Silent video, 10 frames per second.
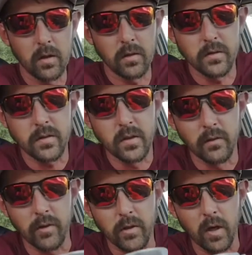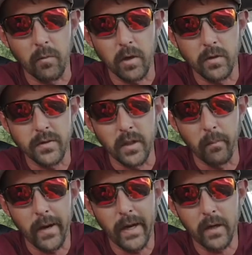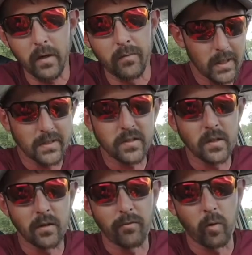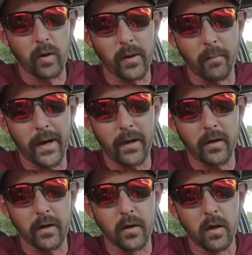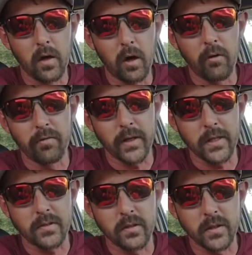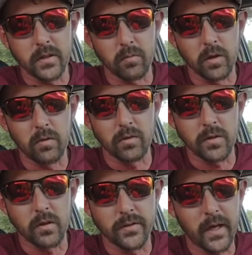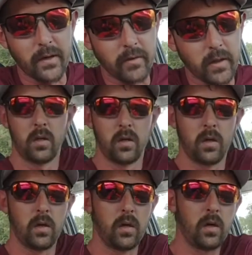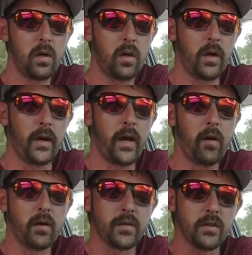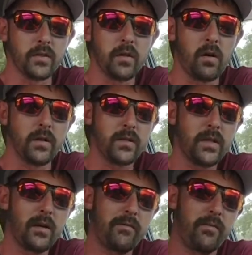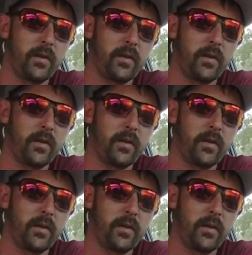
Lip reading: silver terminals in the back. It's still a 4-amp battery. Hopefully I still get some good results out of it. And now onto the saw itself.